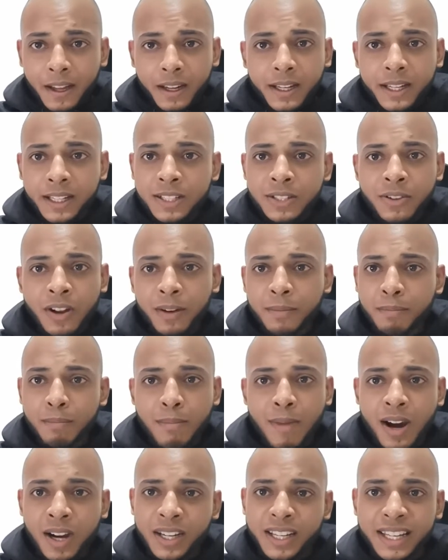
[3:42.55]
it's not
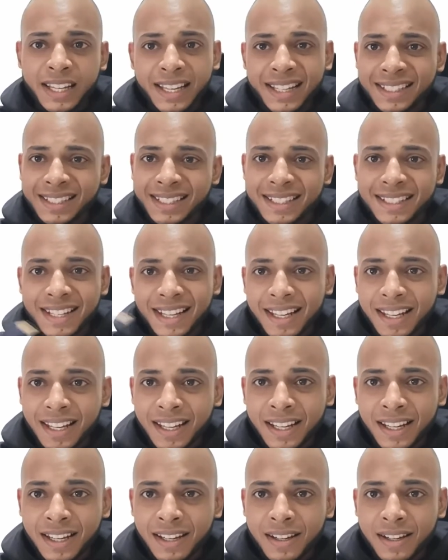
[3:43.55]
mungy and
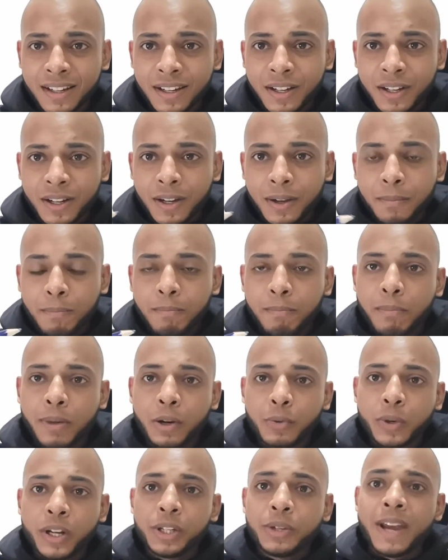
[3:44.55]
sticky,
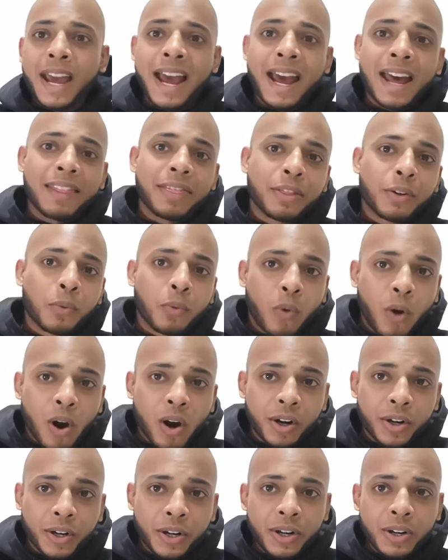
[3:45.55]
but when you add the
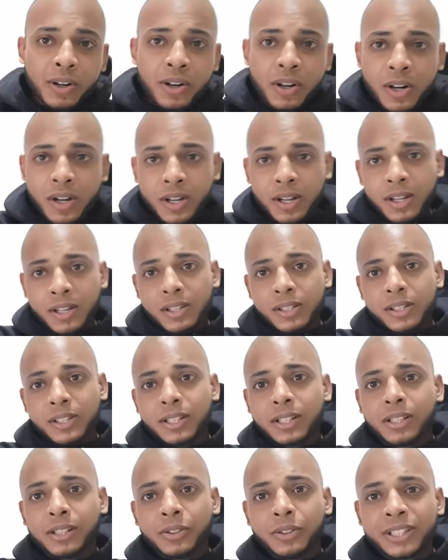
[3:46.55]
water, the
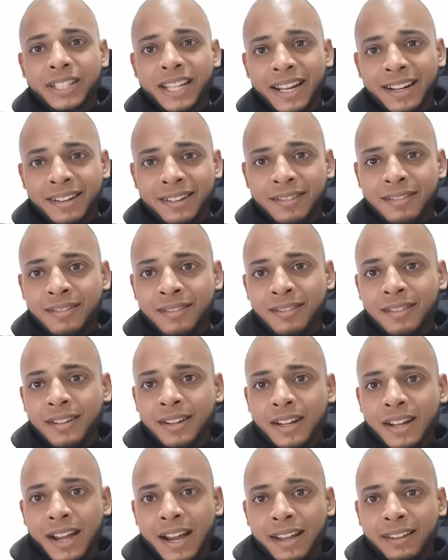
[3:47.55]
glutenin
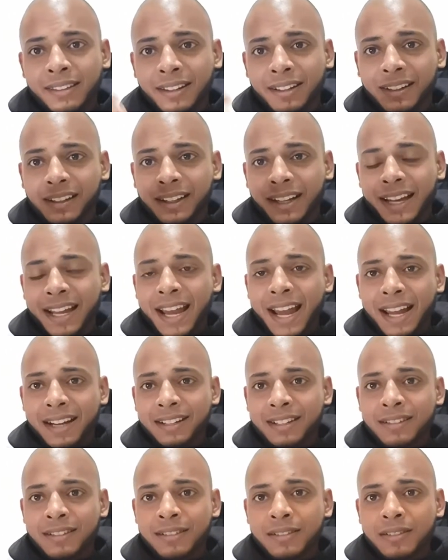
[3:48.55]
and the
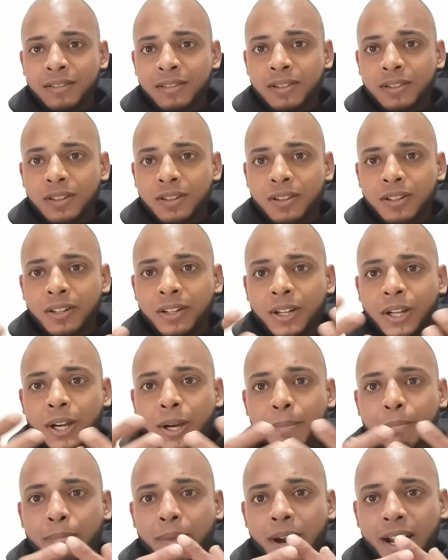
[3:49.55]
gliadin
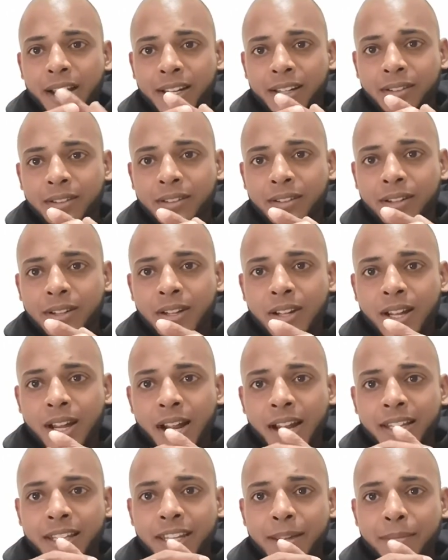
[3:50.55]
combine
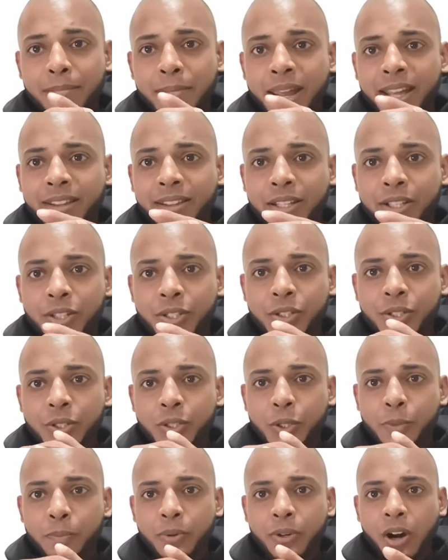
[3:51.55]
and they make this
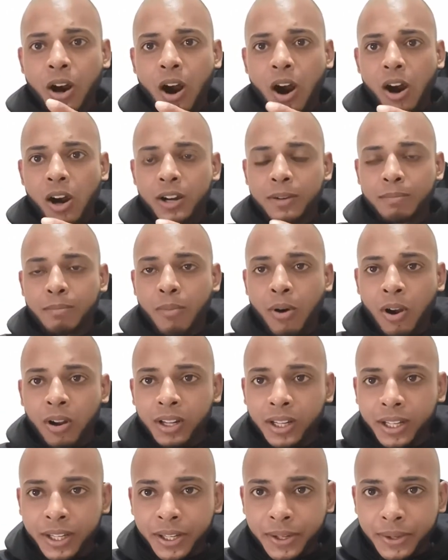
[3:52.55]
super hard
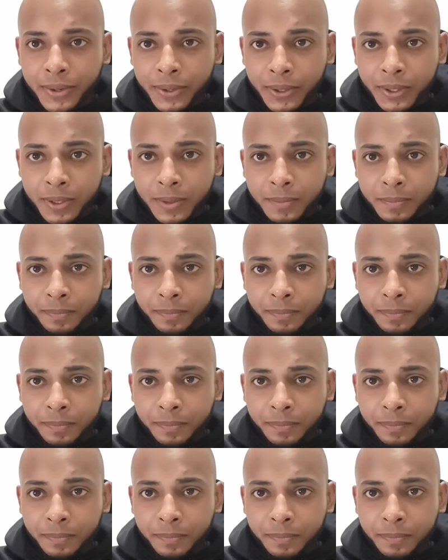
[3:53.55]
molecule.